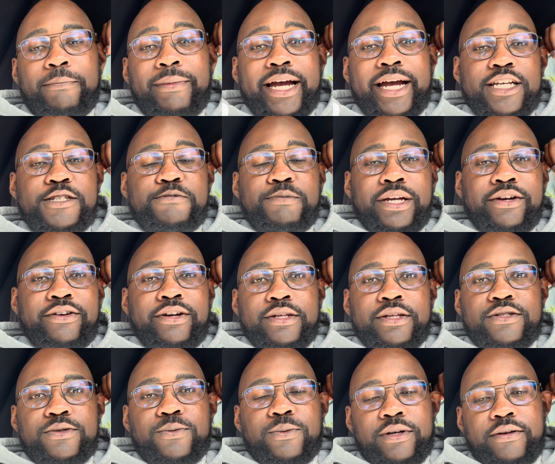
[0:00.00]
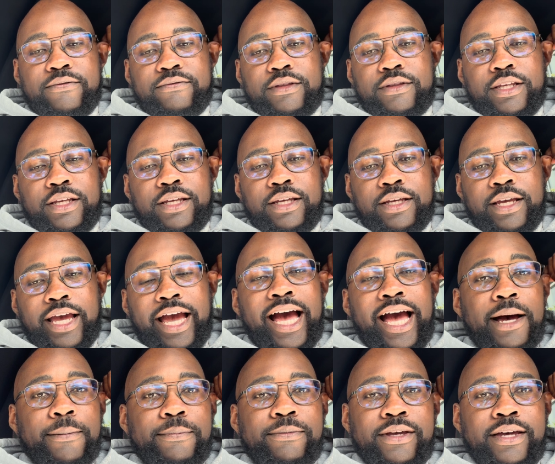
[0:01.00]
my experience with the
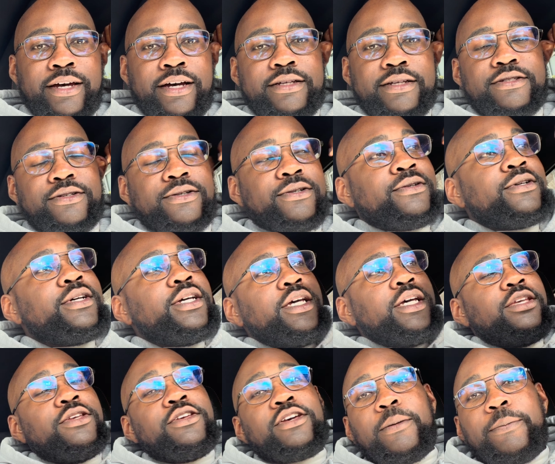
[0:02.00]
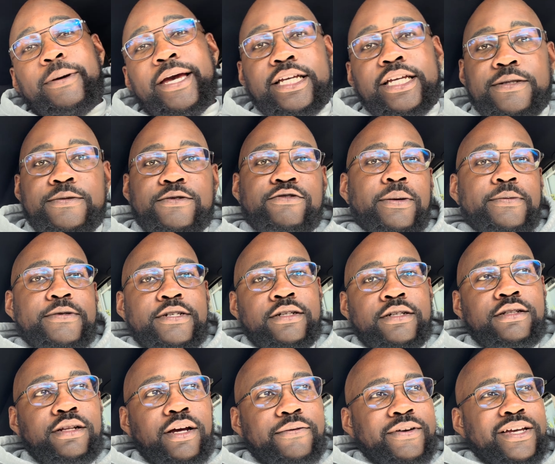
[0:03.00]
app. Yeah, so you could pay a
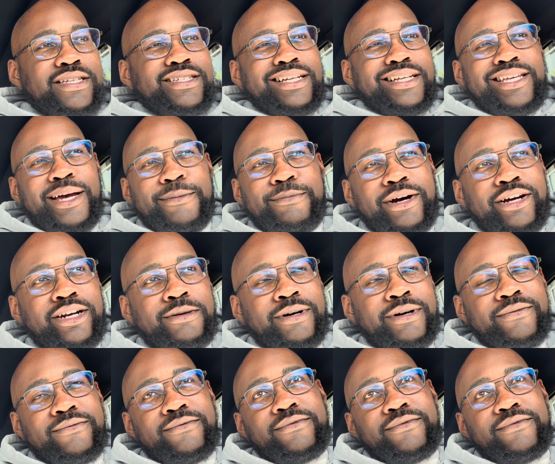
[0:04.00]
subscription. I think it's like £10 a